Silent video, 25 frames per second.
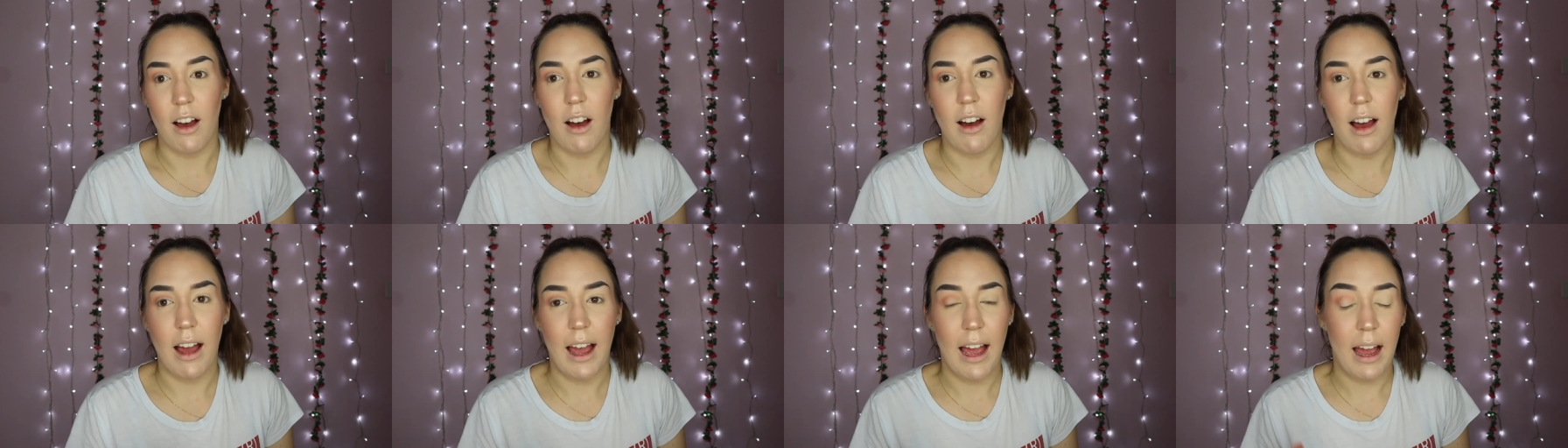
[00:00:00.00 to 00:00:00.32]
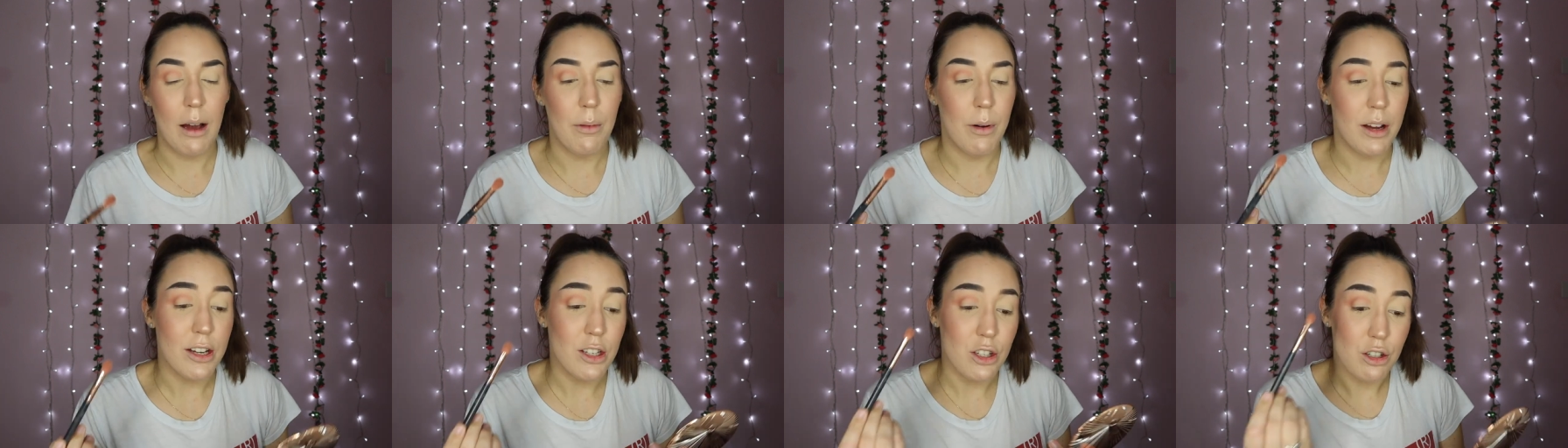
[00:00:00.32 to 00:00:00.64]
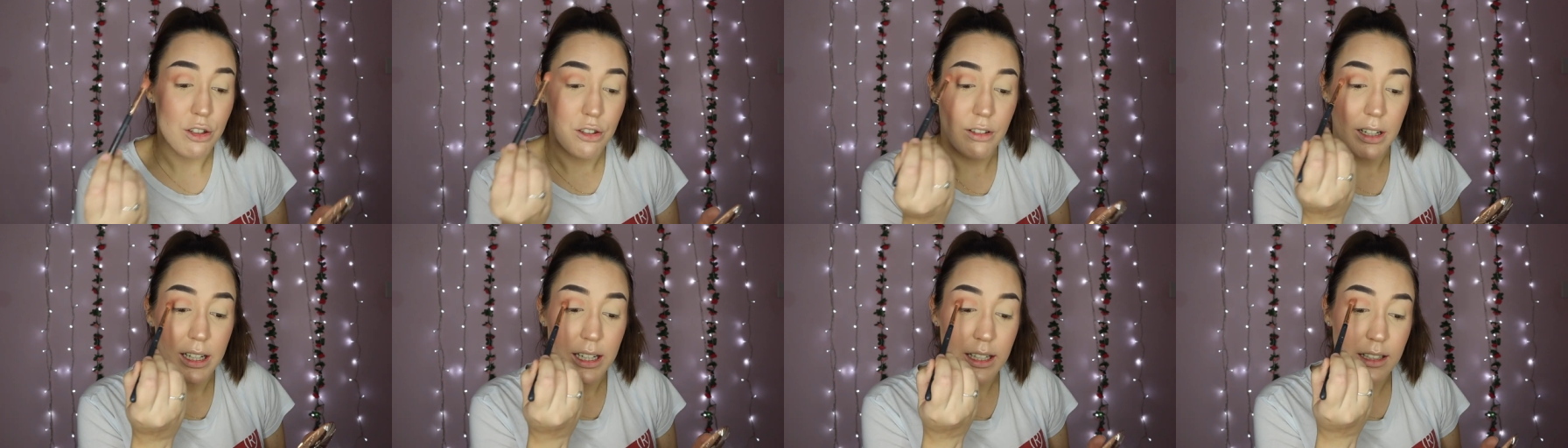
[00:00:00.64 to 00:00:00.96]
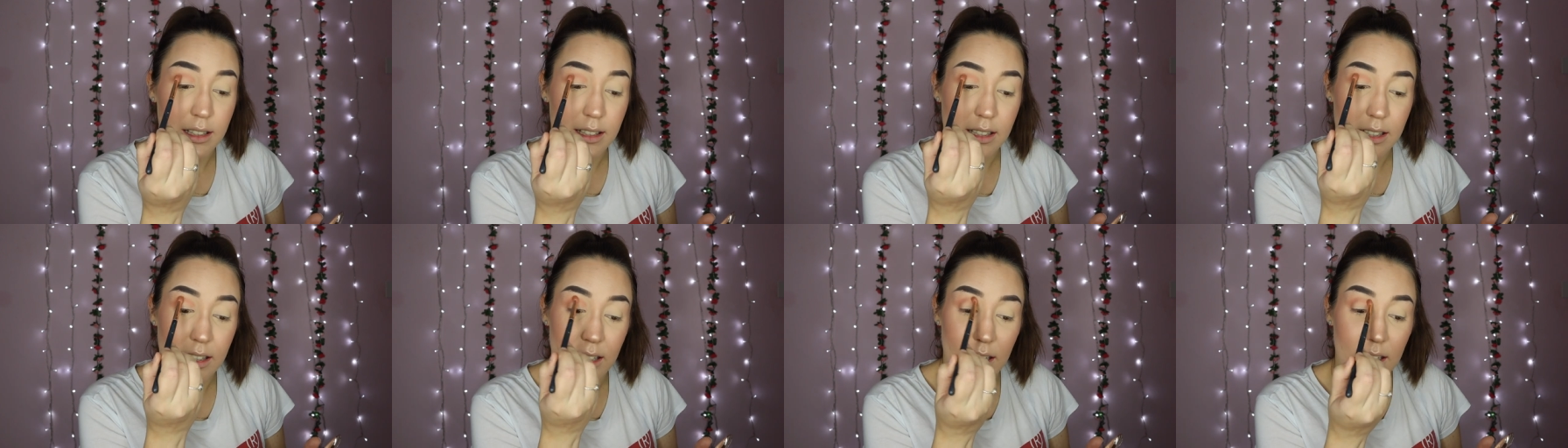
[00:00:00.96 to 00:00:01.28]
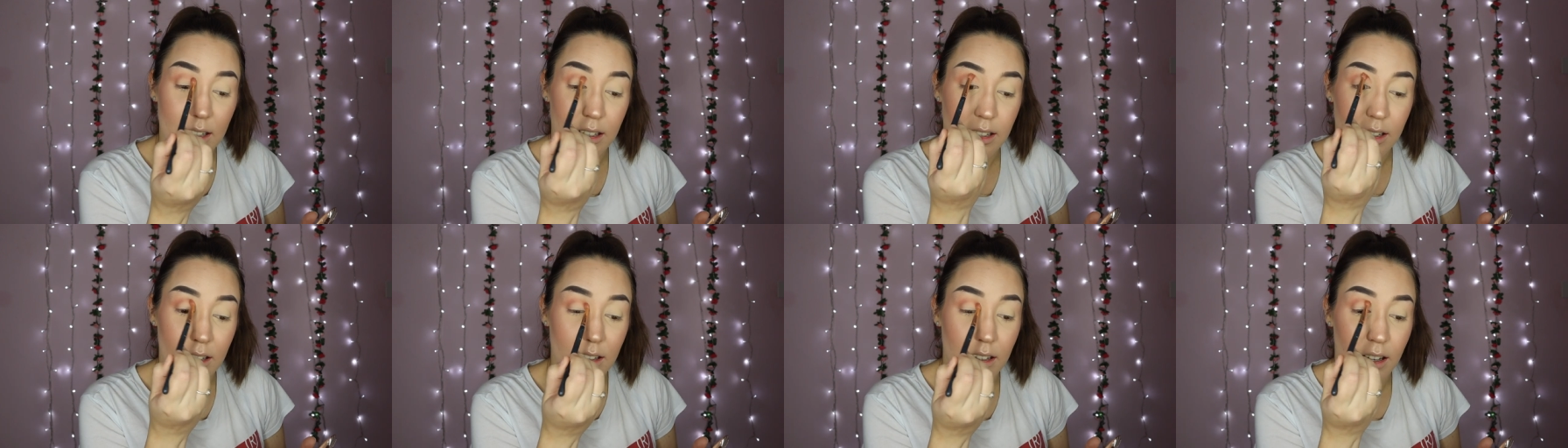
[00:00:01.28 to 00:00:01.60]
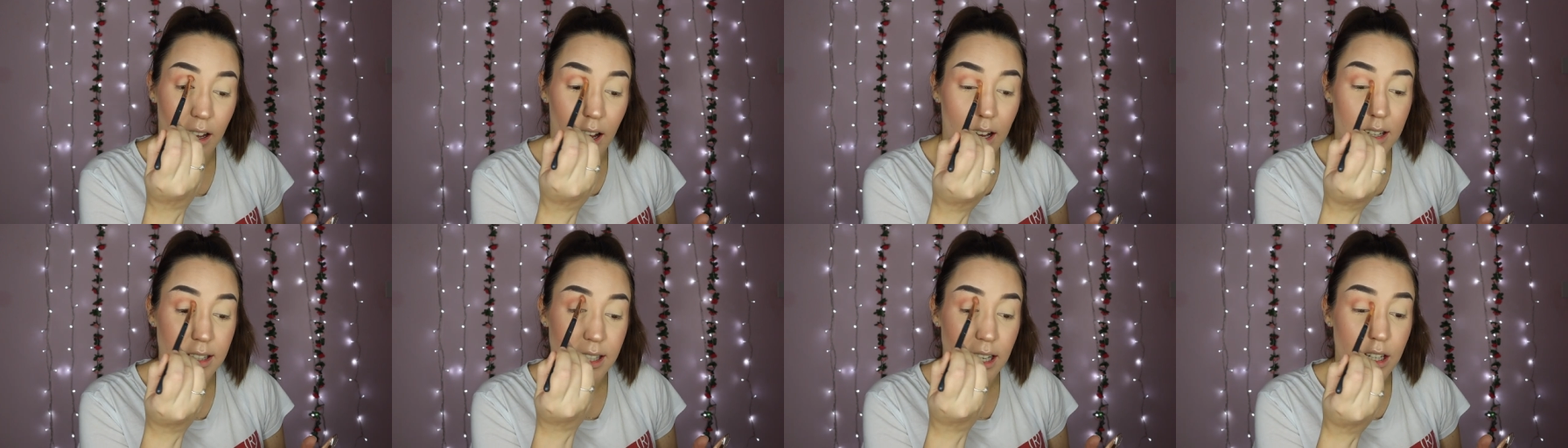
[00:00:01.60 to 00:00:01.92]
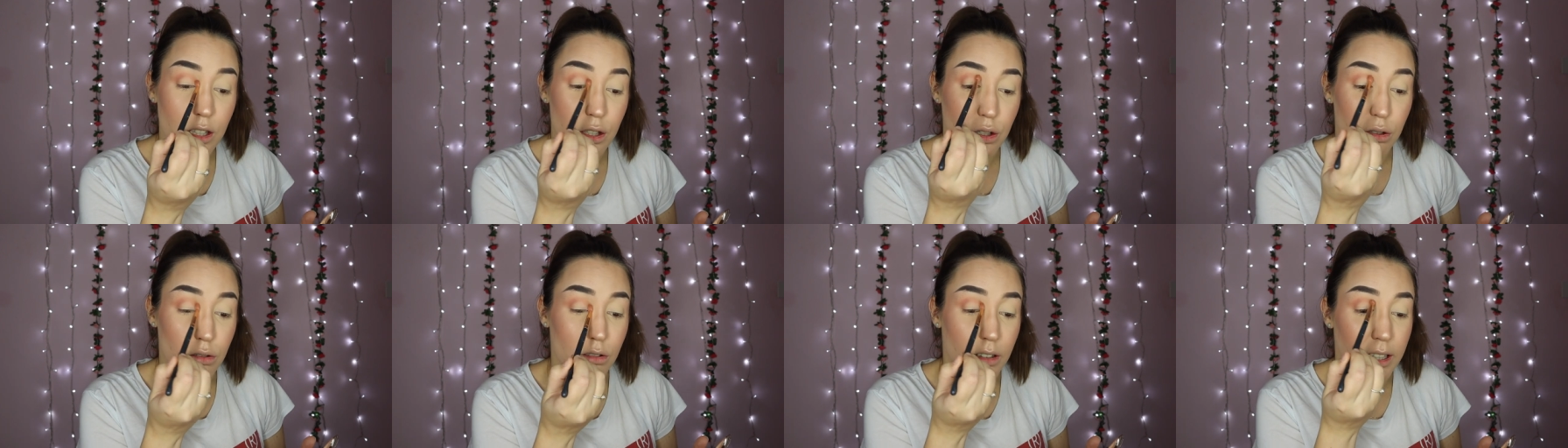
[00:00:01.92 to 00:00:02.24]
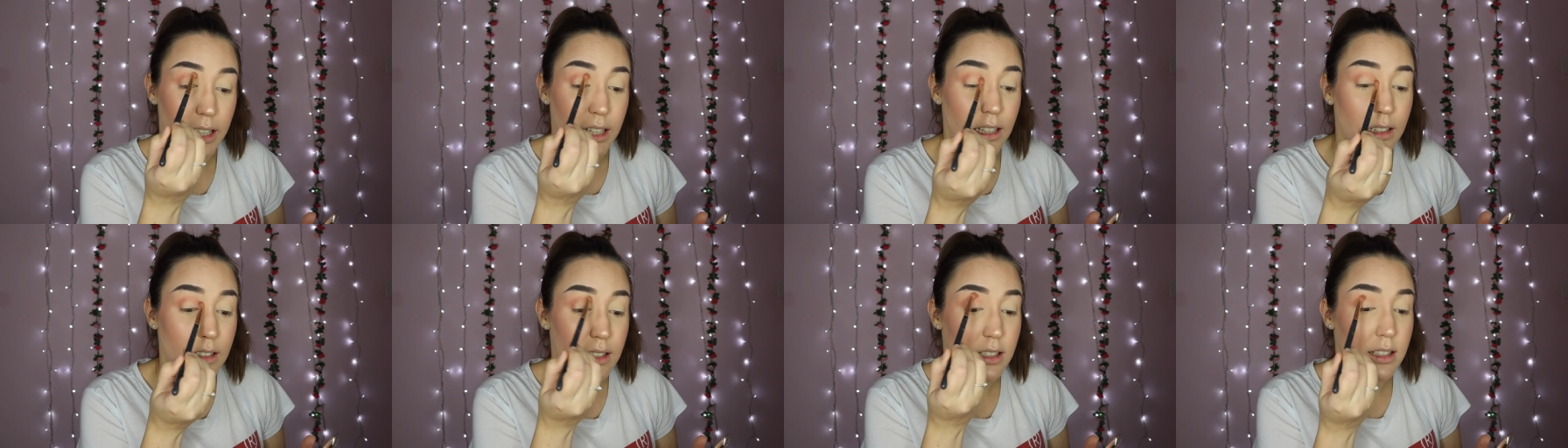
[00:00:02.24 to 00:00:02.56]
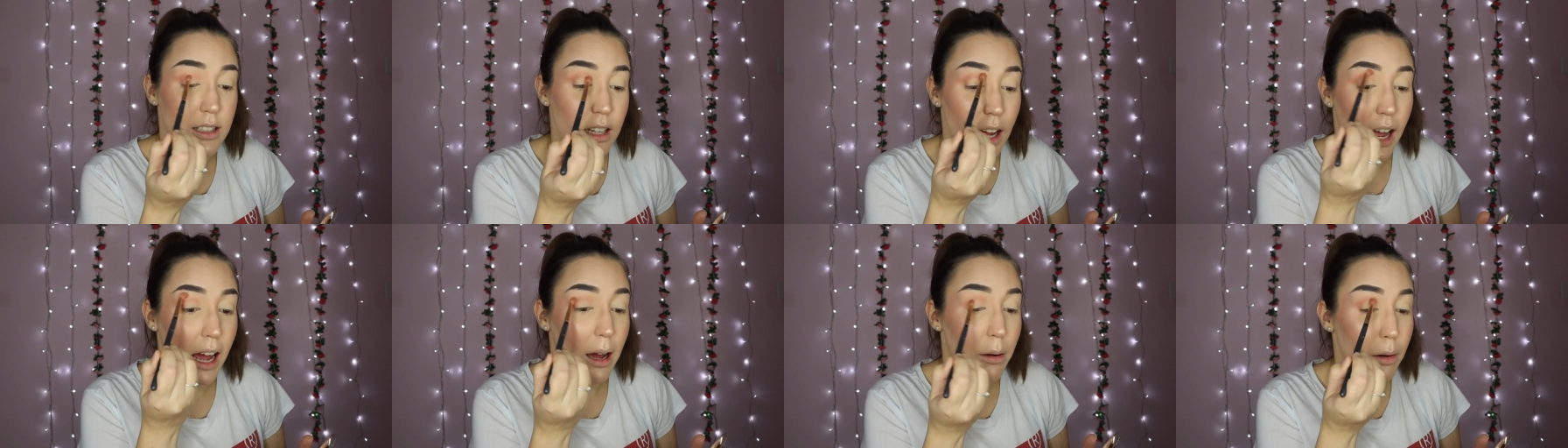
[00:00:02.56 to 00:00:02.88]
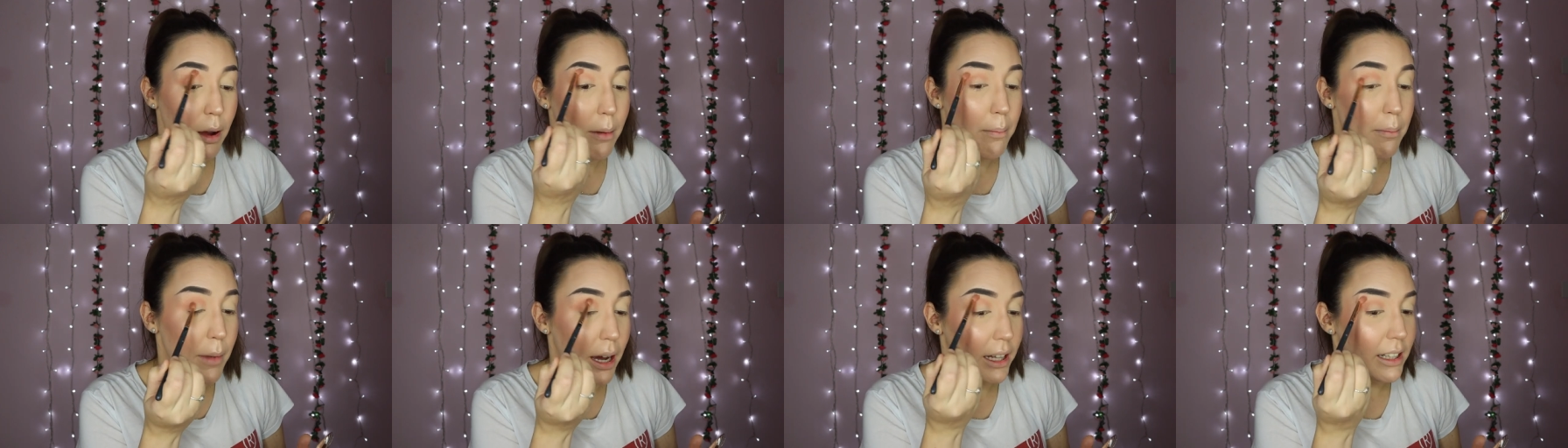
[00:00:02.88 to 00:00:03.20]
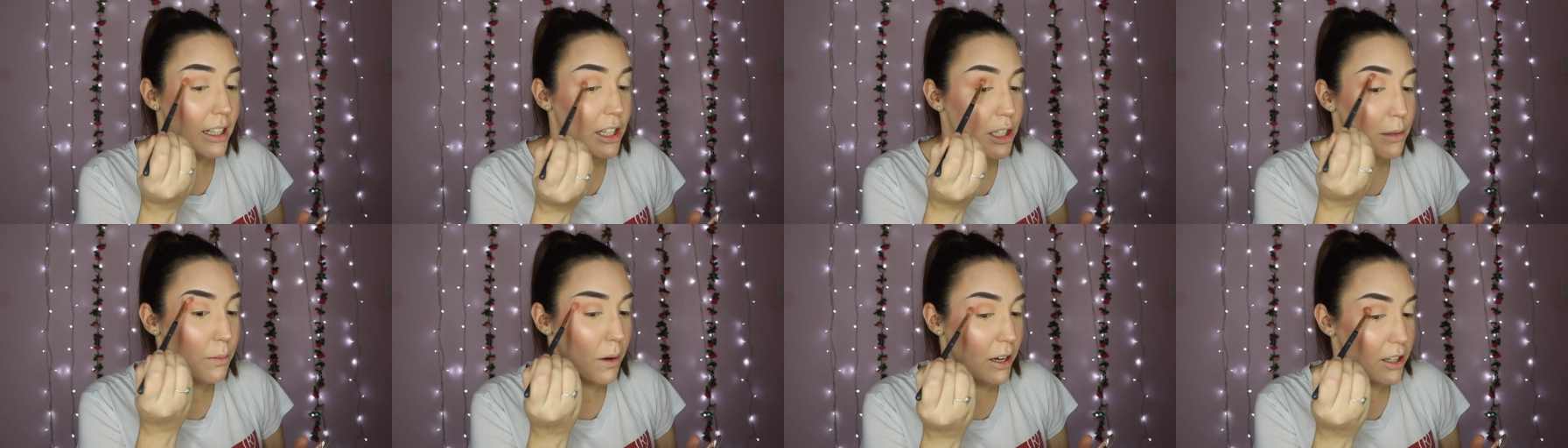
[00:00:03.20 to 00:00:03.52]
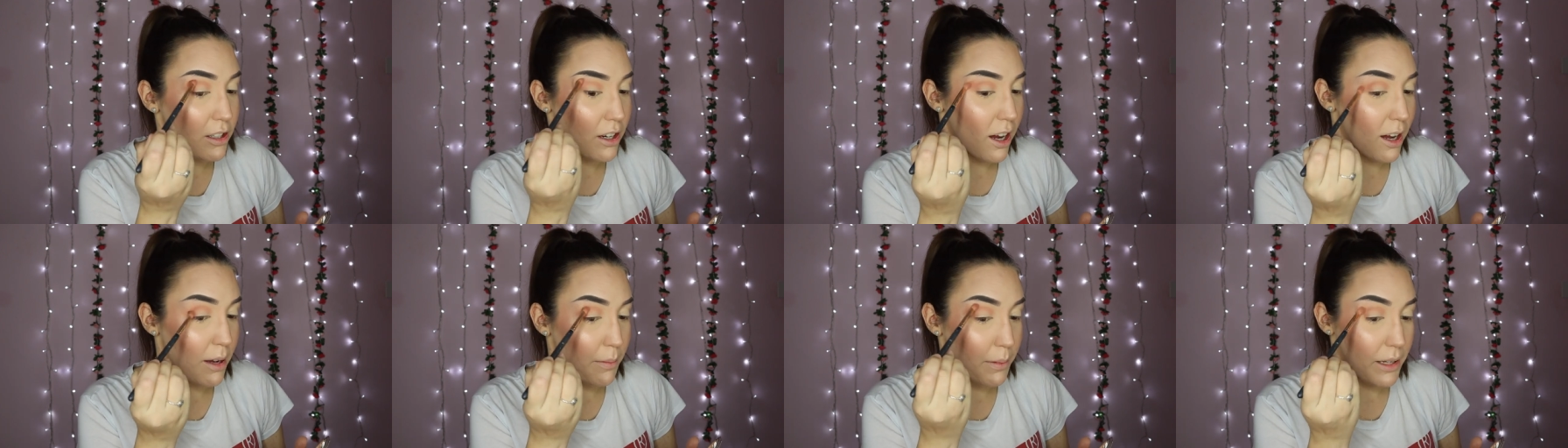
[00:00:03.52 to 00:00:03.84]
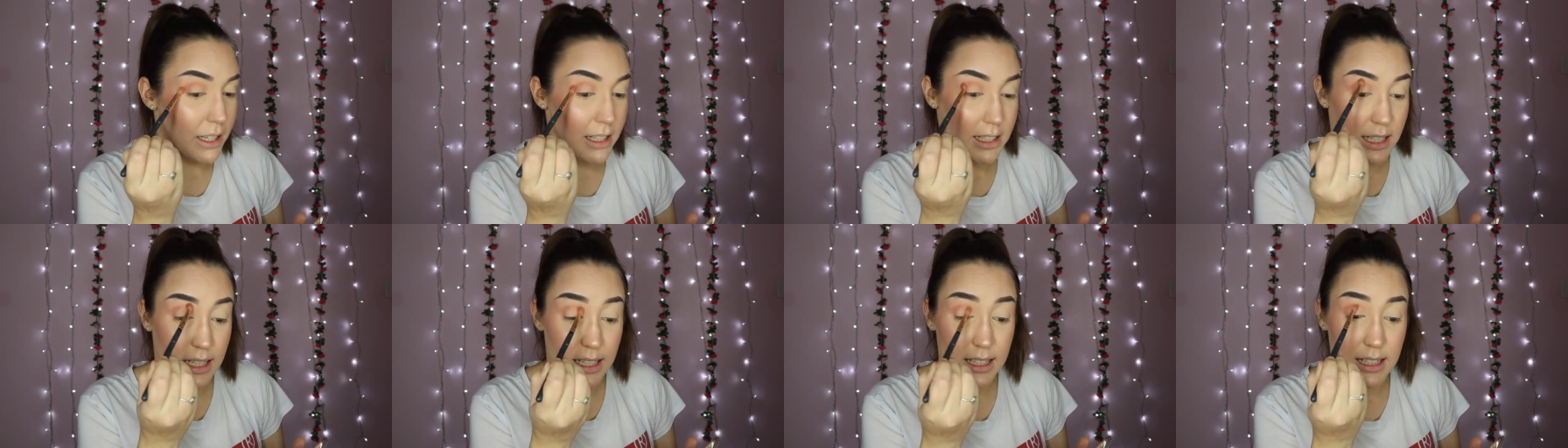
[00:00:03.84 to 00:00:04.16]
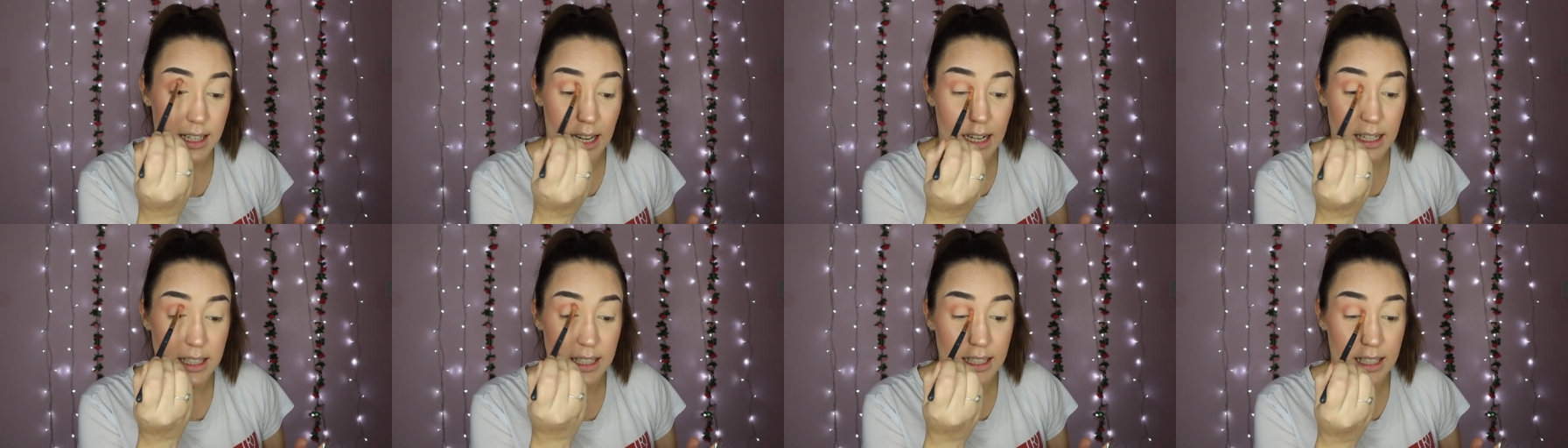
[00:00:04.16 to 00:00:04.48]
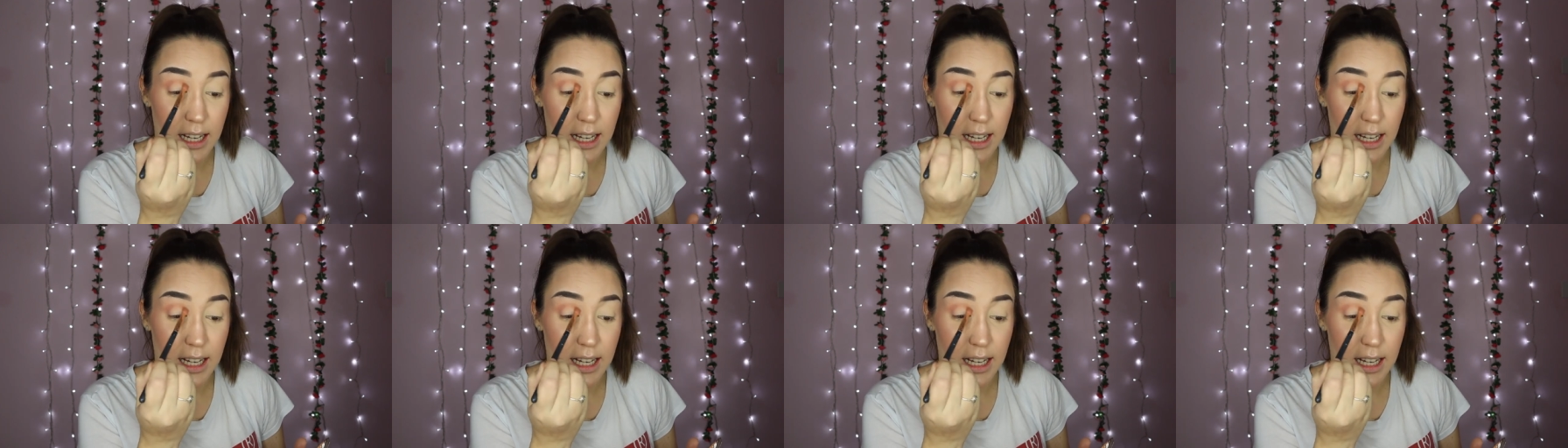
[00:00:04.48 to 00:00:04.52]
Uh, how I treat I say treat, so how I manage my diabetes day to